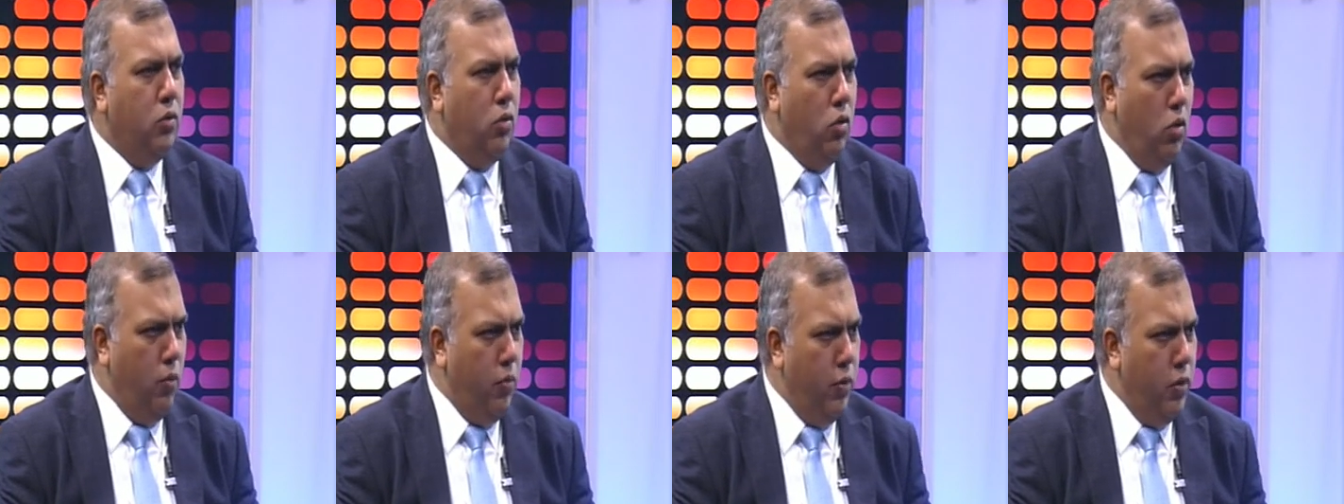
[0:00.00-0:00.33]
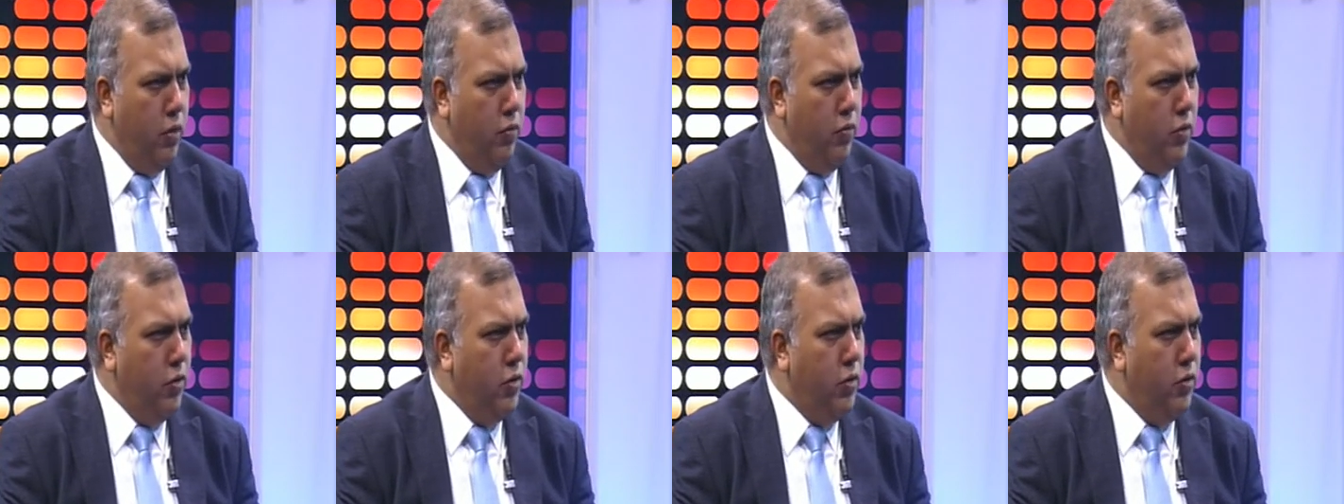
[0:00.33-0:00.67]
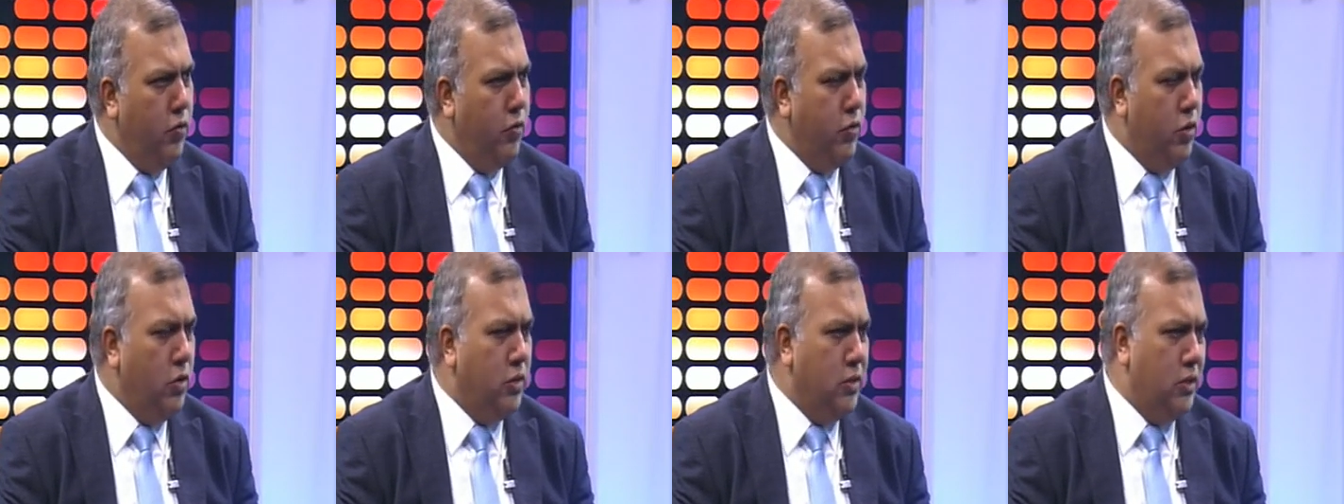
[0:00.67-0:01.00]
couple of hundred
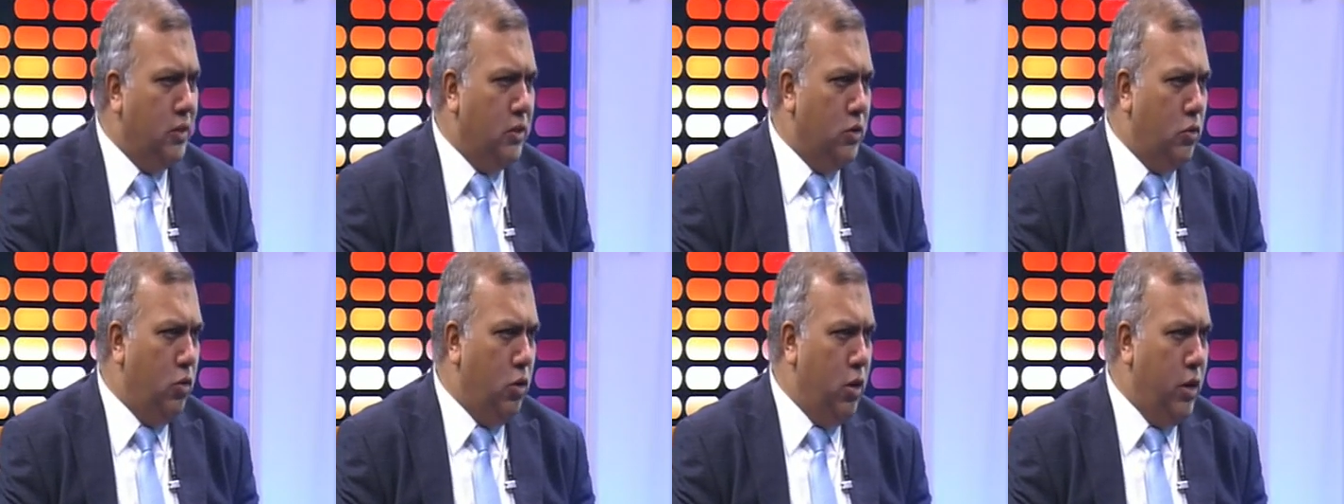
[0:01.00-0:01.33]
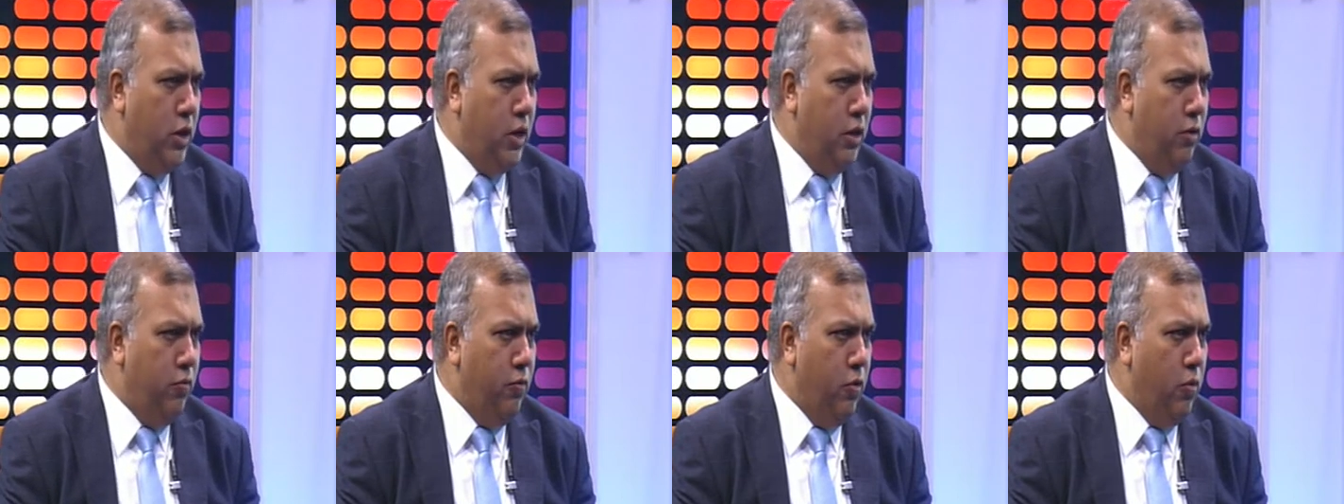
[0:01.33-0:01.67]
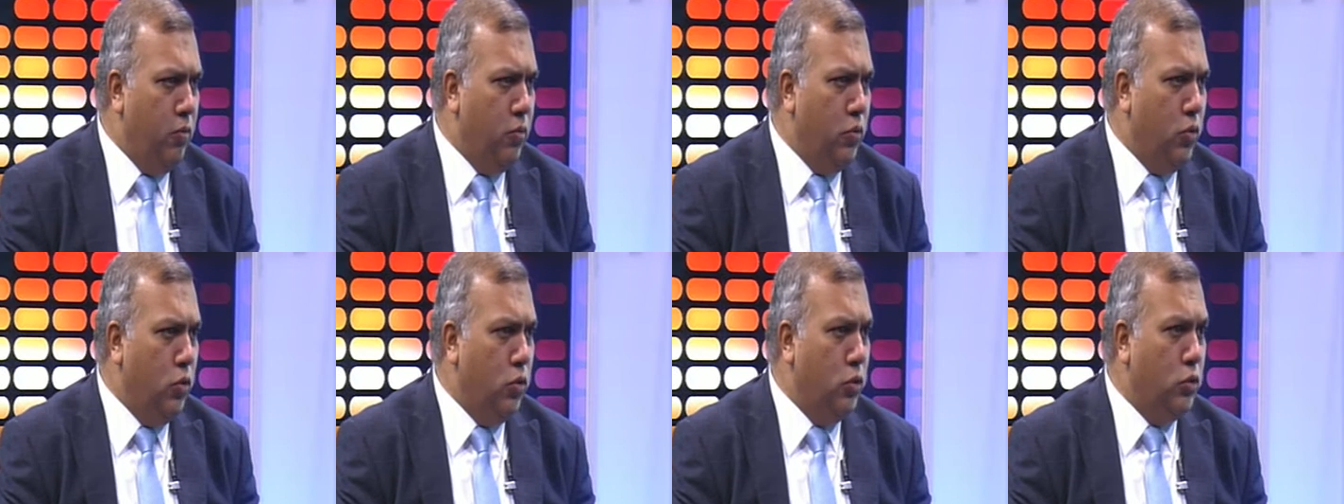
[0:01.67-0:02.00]
of thousands already
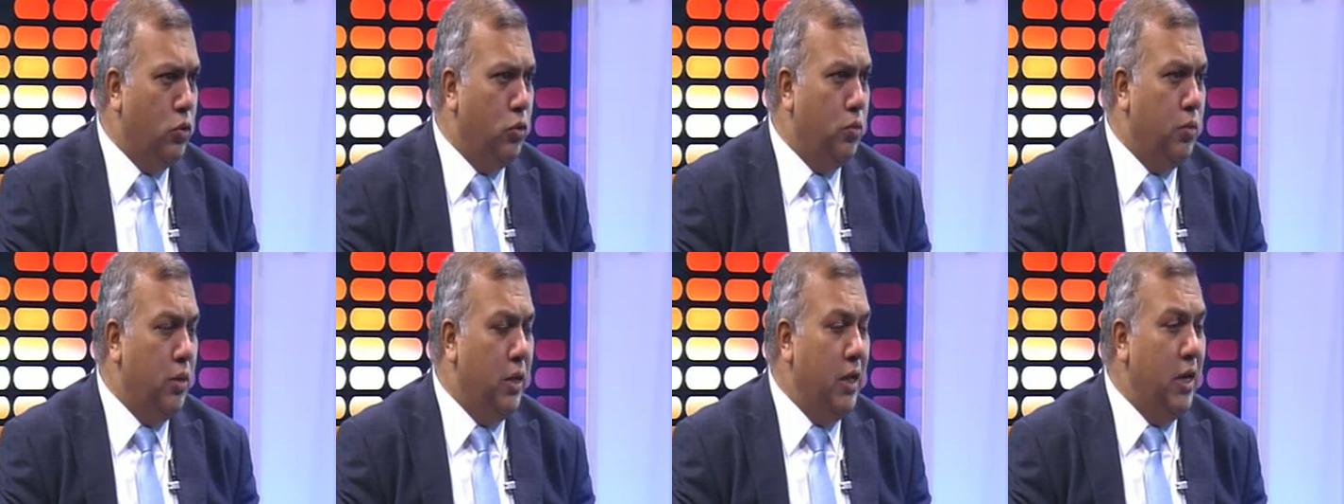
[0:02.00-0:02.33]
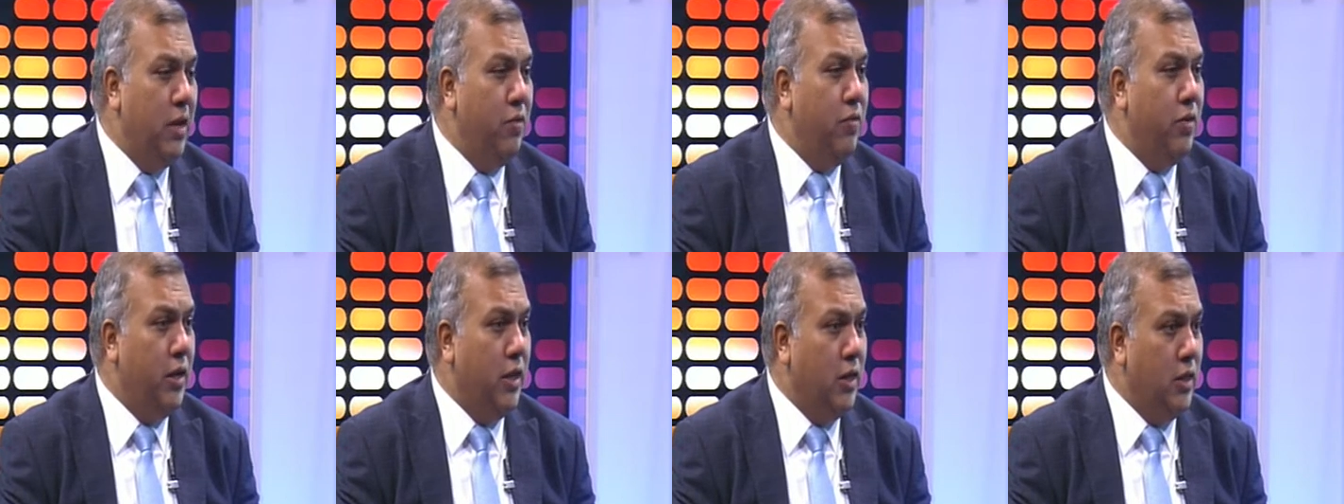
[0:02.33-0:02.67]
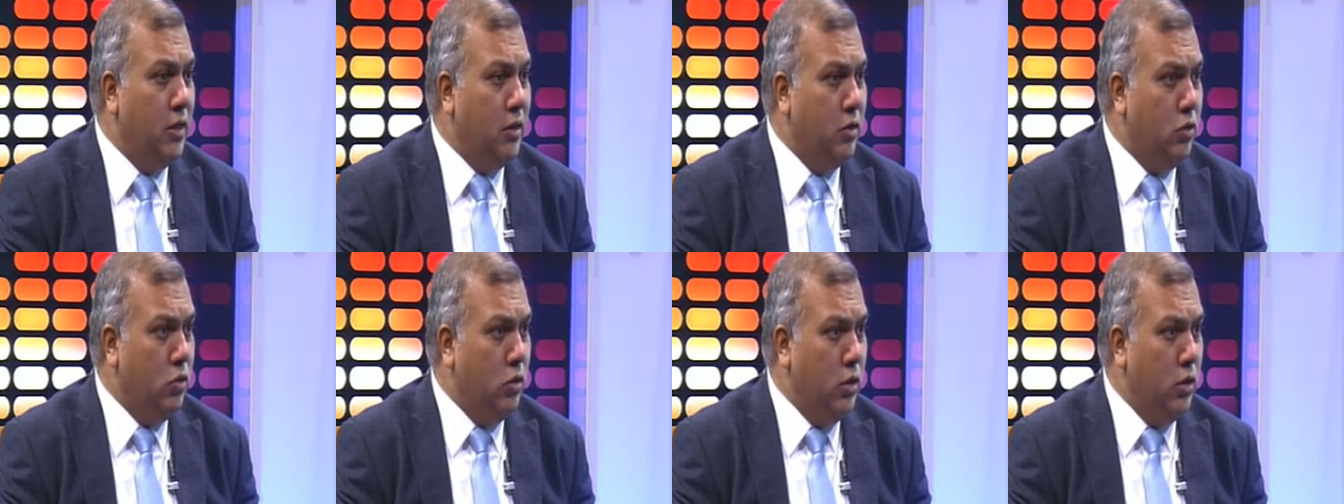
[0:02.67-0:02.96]
from those who've been living in